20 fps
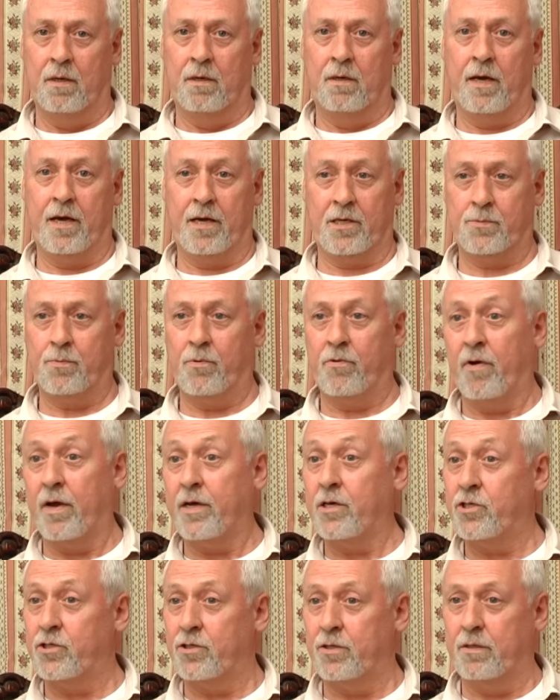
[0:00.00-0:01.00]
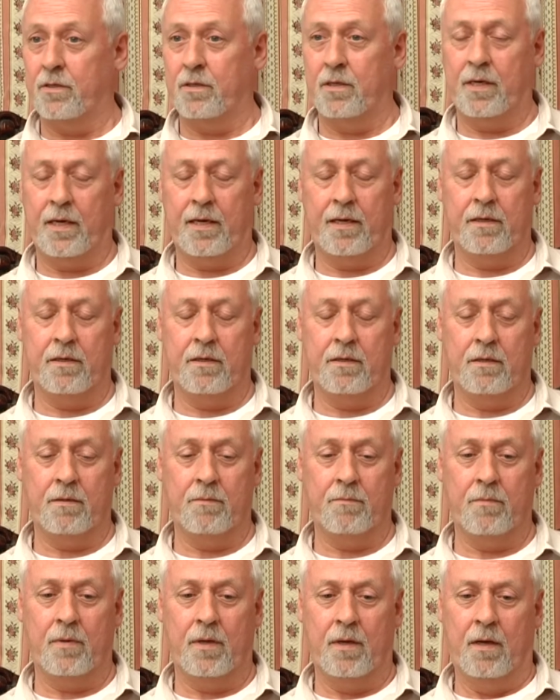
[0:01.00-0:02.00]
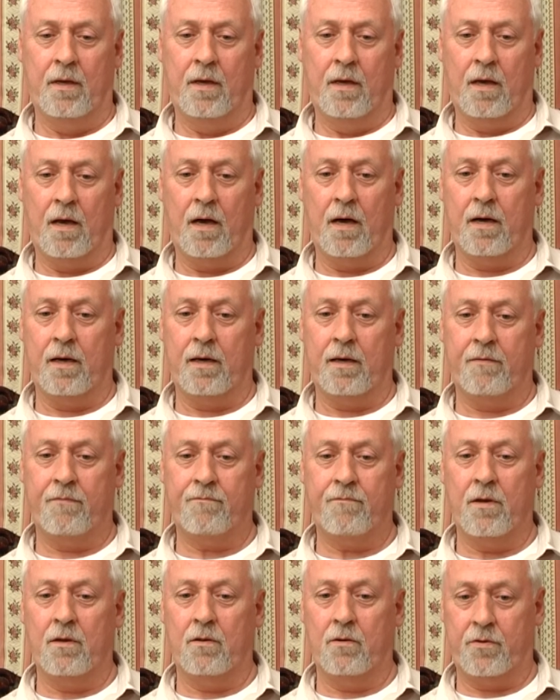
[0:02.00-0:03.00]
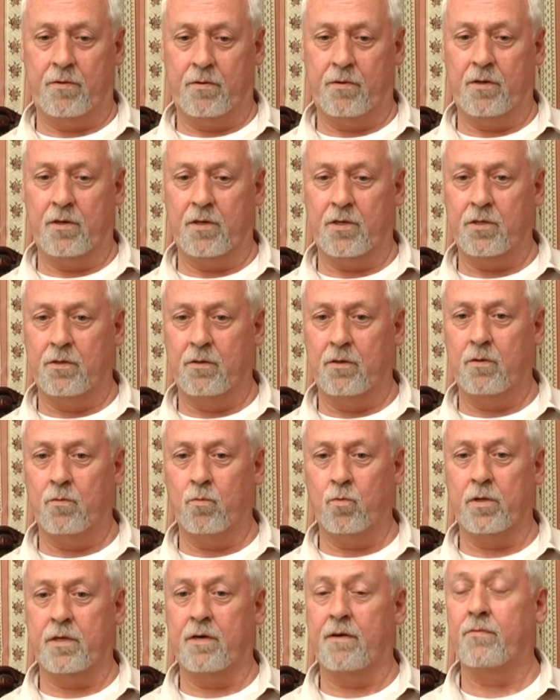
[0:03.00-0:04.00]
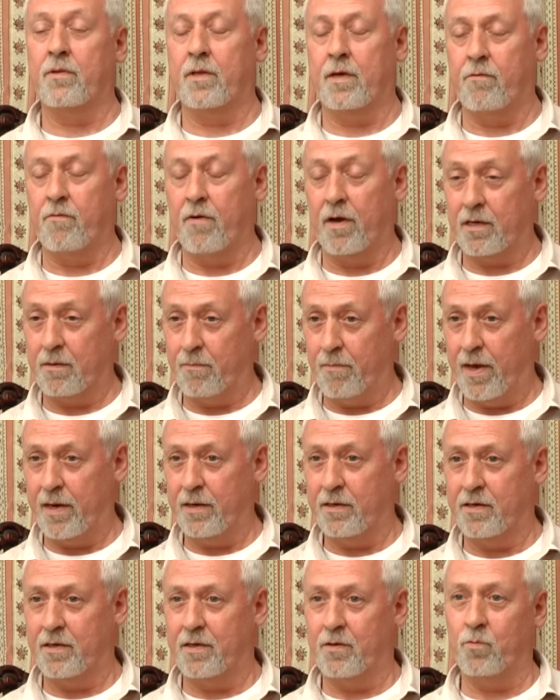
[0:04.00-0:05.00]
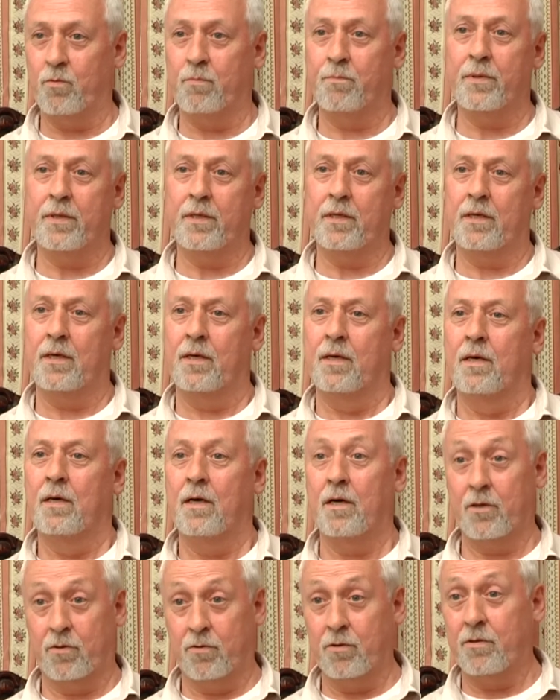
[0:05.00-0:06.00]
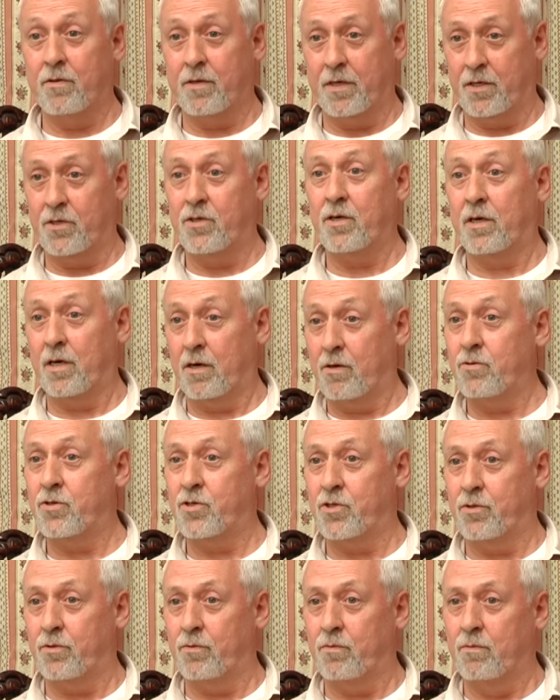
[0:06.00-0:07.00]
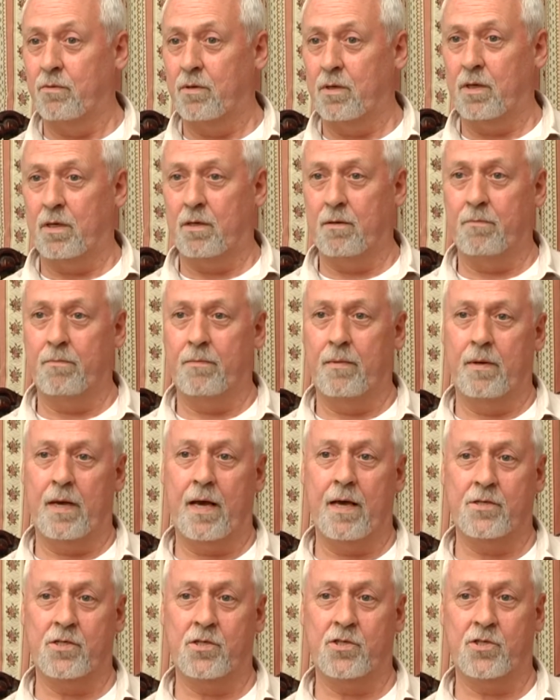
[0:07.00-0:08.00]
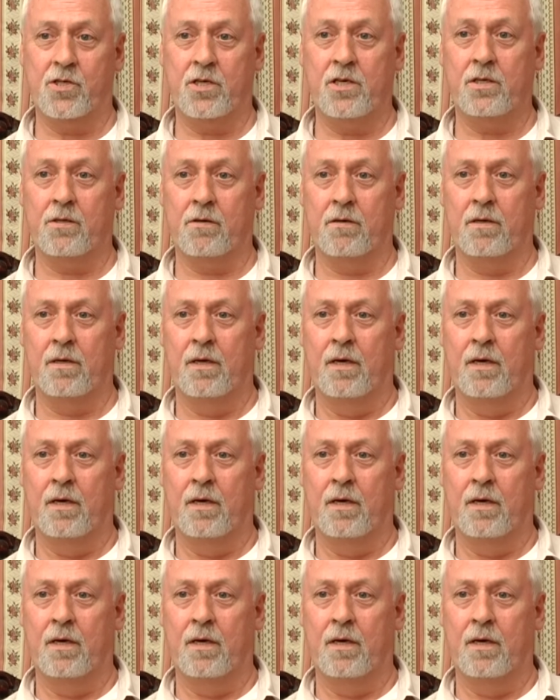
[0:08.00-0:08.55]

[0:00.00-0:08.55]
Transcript: exploration, and I felt that whatever they recommended, it would be a good thing to go to as a seeker,